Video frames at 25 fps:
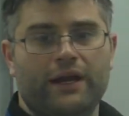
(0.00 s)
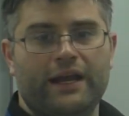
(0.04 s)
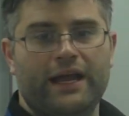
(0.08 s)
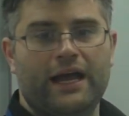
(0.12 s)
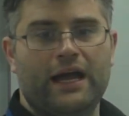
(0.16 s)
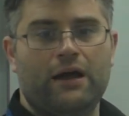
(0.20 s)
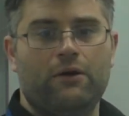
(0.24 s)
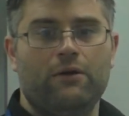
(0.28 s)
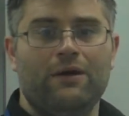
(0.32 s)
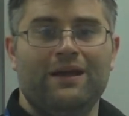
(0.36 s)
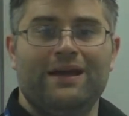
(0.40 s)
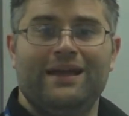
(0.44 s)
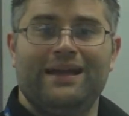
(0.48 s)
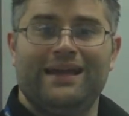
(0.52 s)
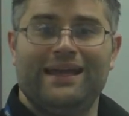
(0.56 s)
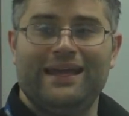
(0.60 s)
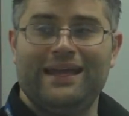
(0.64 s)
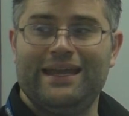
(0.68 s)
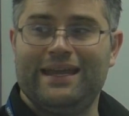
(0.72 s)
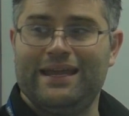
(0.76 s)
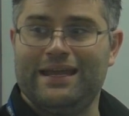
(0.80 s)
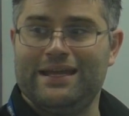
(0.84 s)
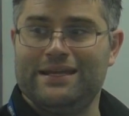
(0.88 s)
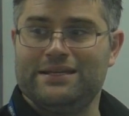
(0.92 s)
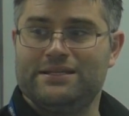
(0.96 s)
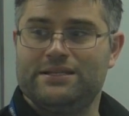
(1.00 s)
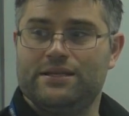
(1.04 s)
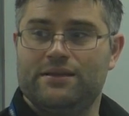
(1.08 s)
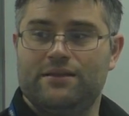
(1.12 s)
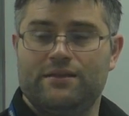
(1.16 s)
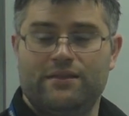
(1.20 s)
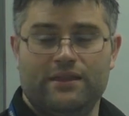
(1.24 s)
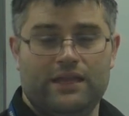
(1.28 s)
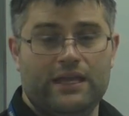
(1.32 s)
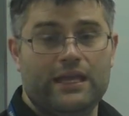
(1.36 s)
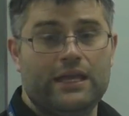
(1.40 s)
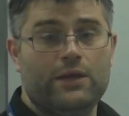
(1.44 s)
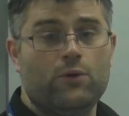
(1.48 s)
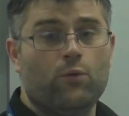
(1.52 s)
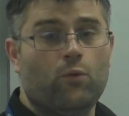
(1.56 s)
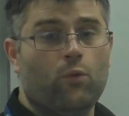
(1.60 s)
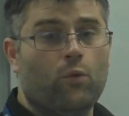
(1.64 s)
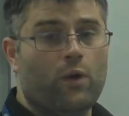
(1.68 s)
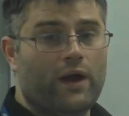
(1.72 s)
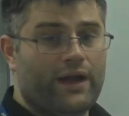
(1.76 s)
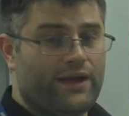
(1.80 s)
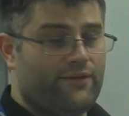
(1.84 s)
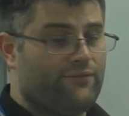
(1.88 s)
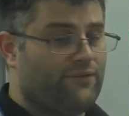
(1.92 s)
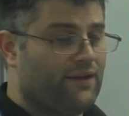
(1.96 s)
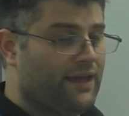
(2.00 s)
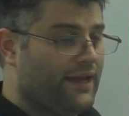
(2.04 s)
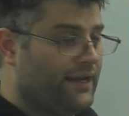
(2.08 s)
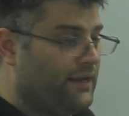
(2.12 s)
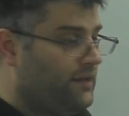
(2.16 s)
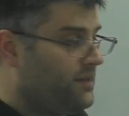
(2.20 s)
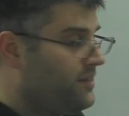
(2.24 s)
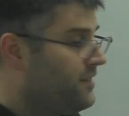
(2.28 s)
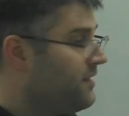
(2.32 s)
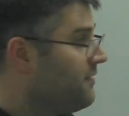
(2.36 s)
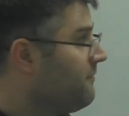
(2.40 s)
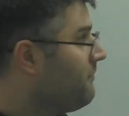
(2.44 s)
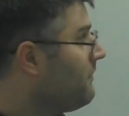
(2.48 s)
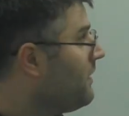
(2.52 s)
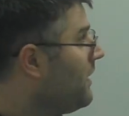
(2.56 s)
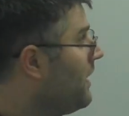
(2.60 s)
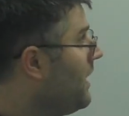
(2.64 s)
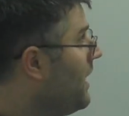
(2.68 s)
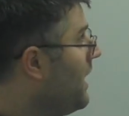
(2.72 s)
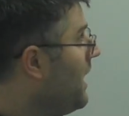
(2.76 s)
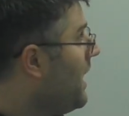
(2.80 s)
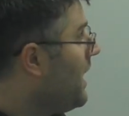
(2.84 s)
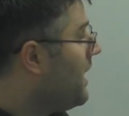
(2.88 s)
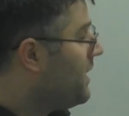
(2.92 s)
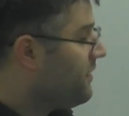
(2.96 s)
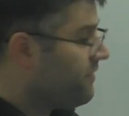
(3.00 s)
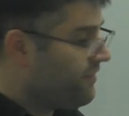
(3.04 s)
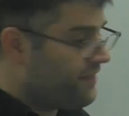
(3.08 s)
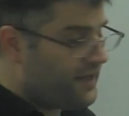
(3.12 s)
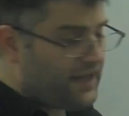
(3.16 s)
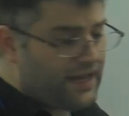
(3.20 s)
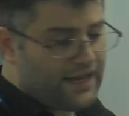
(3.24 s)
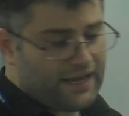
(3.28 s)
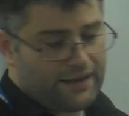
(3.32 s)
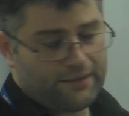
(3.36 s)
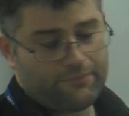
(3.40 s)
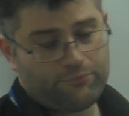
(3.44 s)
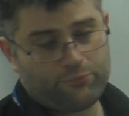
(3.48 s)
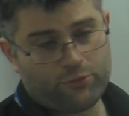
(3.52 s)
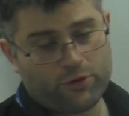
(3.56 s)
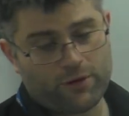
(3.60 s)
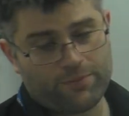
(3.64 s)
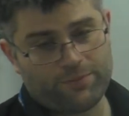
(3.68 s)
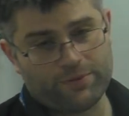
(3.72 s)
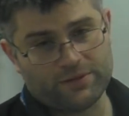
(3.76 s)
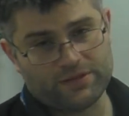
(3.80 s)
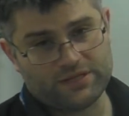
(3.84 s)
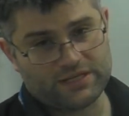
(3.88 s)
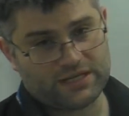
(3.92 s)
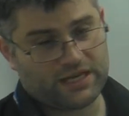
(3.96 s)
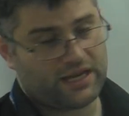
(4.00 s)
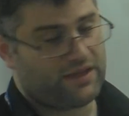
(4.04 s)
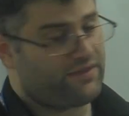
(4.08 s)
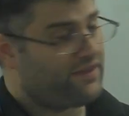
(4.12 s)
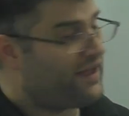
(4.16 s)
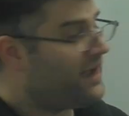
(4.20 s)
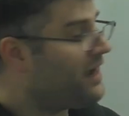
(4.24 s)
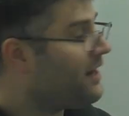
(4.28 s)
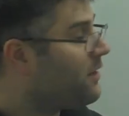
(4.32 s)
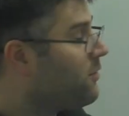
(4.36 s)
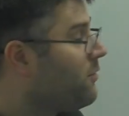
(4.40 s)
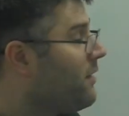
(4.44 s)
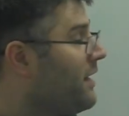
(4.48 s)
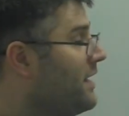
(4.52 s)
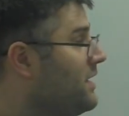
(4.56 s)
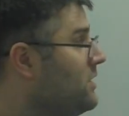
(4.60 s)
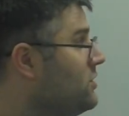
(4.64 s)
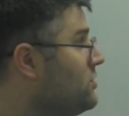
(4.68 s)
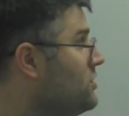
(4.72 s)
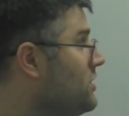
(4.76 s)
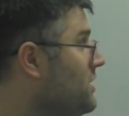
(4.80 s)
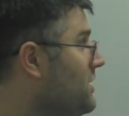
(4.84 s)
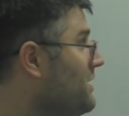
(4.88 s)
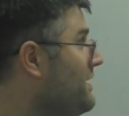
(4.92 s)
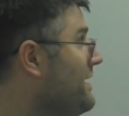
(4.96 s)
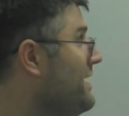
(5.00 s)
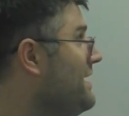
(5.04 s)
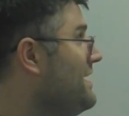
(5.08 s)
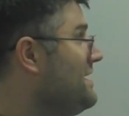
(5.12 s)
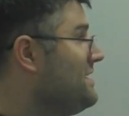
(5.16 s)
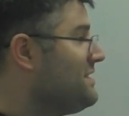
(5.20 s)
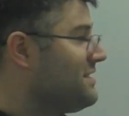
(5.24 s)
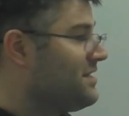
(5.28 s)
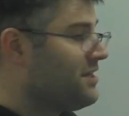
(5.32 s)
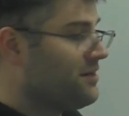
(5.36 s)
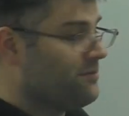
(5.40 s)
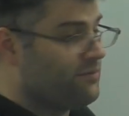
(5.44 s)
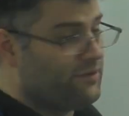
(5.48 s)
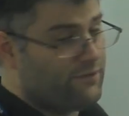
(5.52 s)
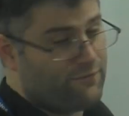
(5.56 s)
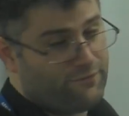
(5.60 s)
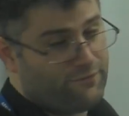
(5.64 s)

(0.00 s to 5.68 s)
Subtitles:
now, it is the wavelength. And that property, that equation is going to be